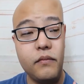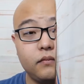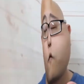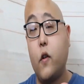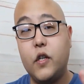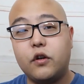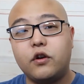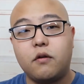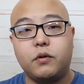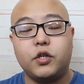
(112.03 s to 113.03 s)
Covert
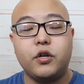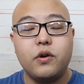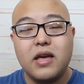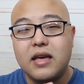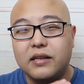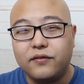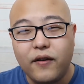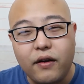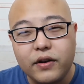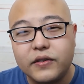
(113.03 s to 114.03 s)
secret number two is
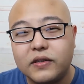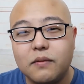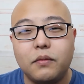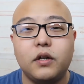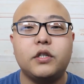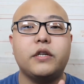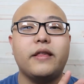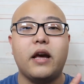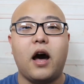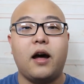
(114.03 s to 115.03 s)
very similar to
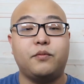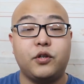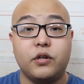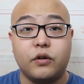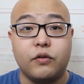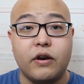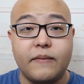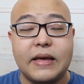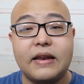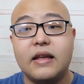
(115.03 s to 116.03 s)
the option
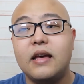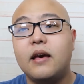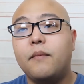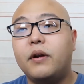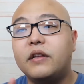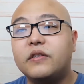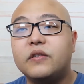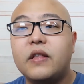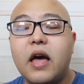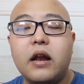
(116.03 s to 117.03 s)
agreement, but
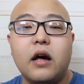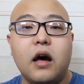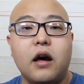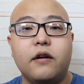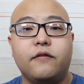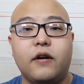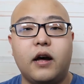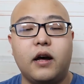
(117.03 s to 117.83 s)
instead of